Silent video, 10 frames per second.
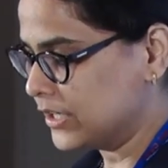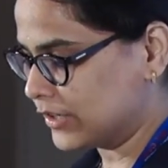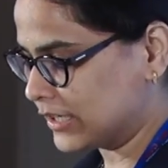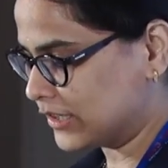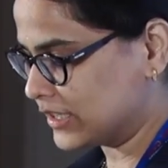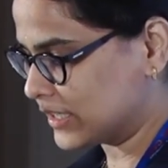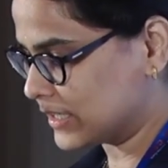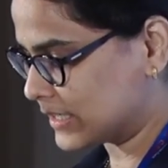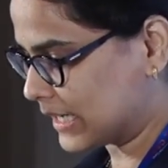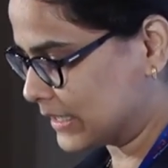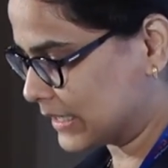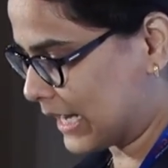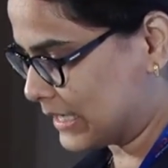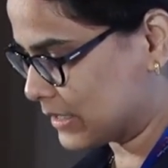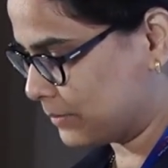You cannot just start a
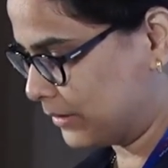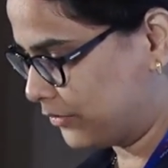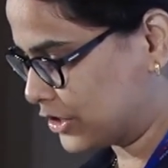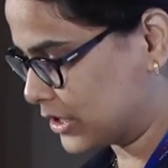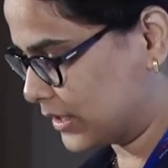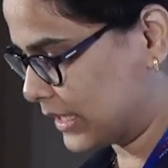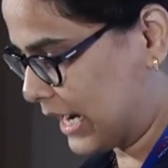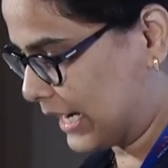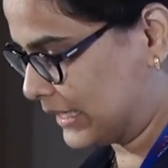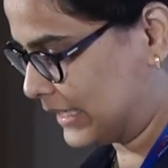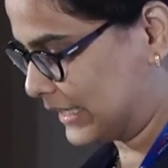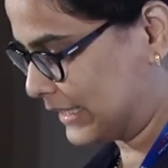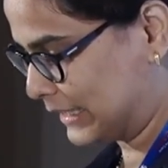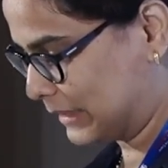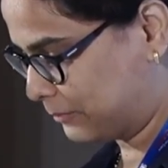calcium infusion on a high rate
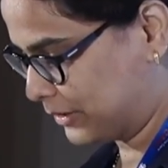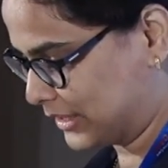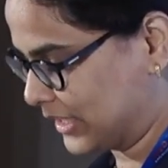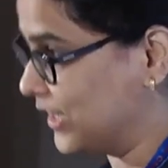and end up with